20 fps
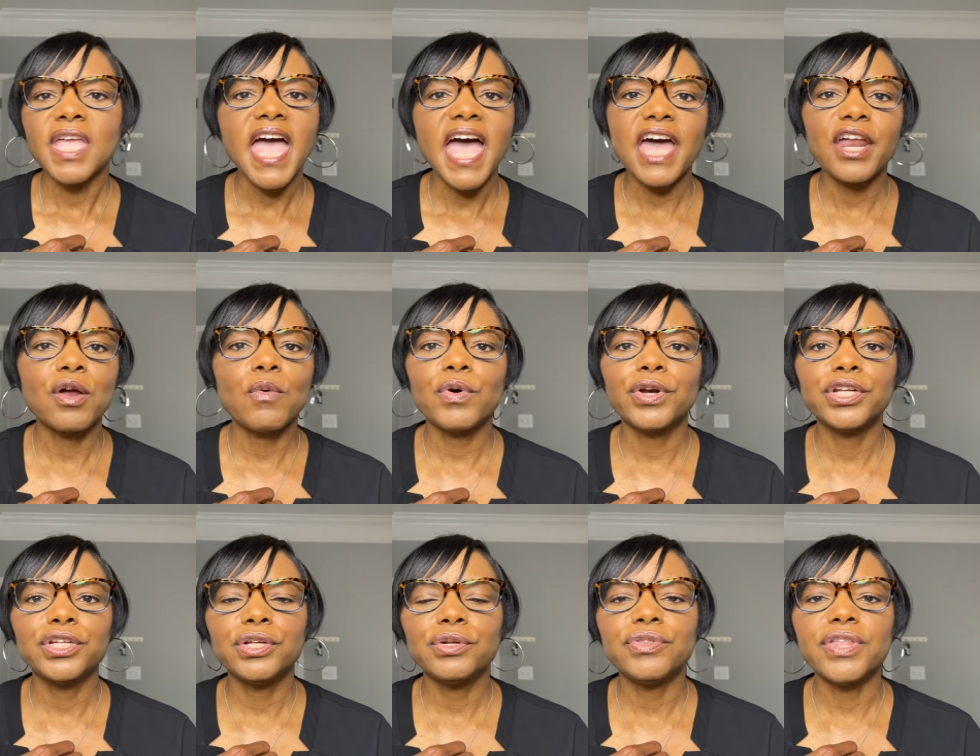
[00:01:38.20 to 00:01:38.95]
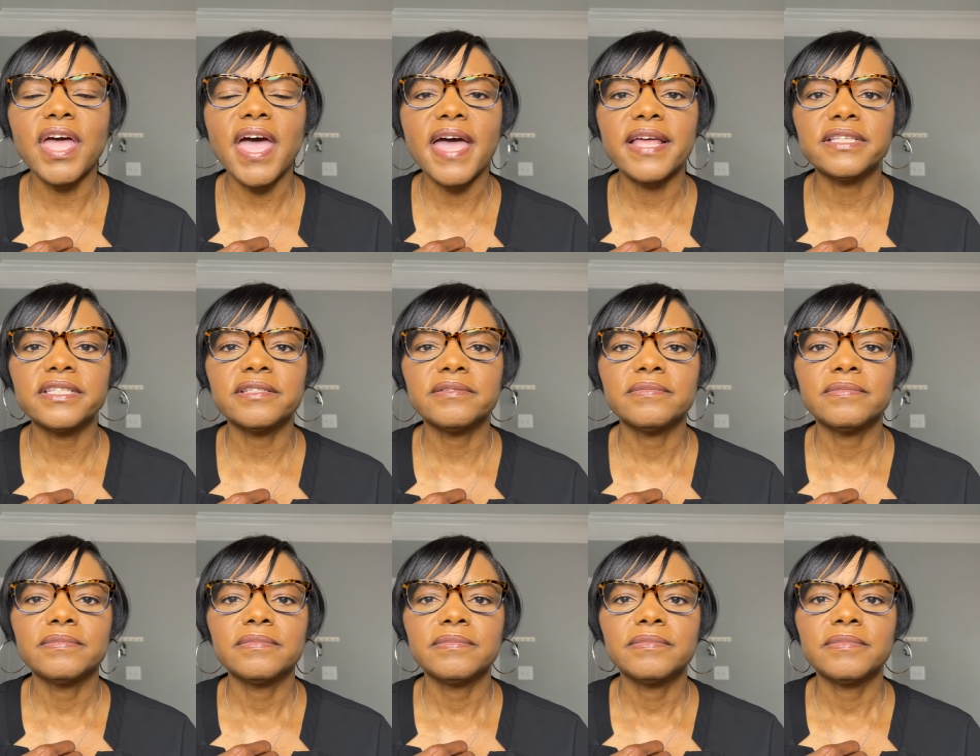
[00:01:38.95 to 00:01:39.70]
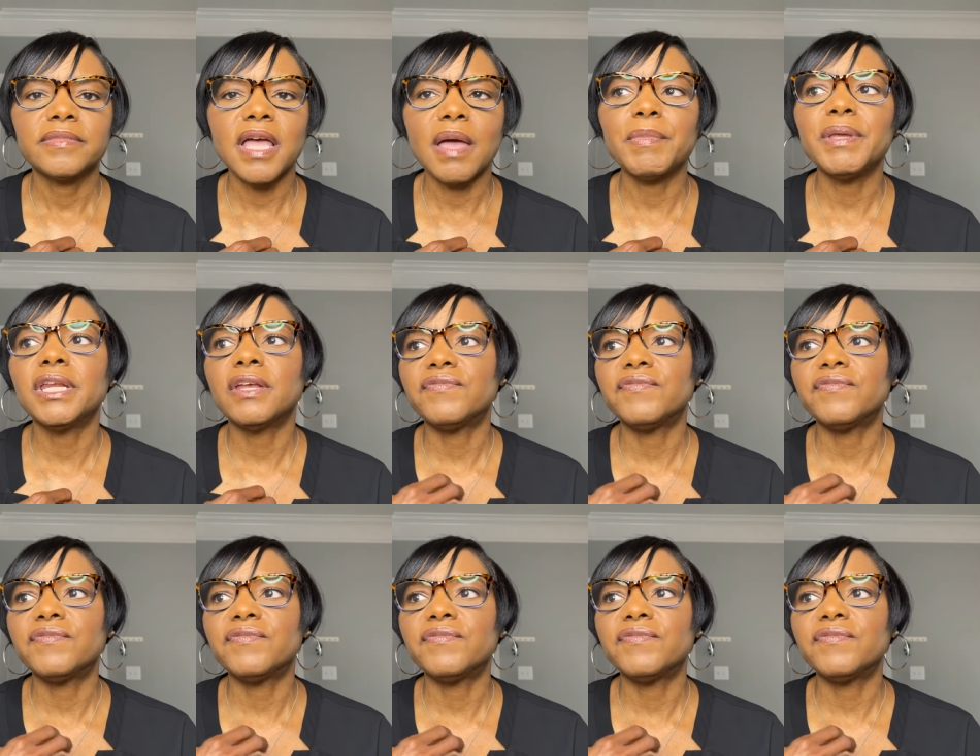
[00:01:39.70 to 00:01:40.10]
I don't want to do that. I mean,